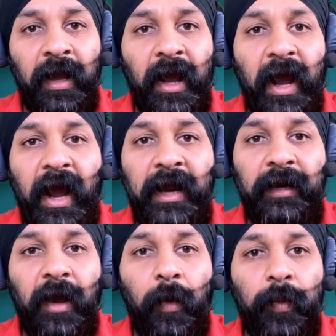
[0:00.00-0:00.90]
and
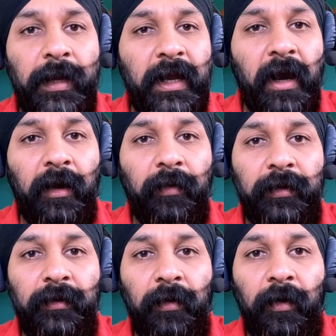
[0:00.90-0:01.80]
we are going
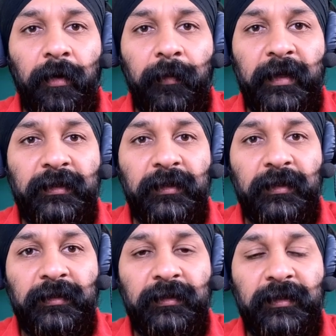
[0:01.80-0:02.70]
to automate
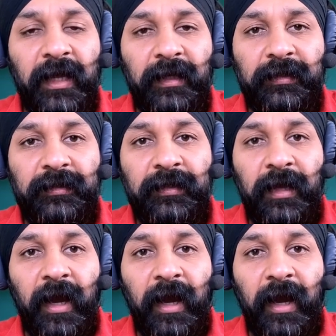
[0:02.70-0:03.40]
certain things.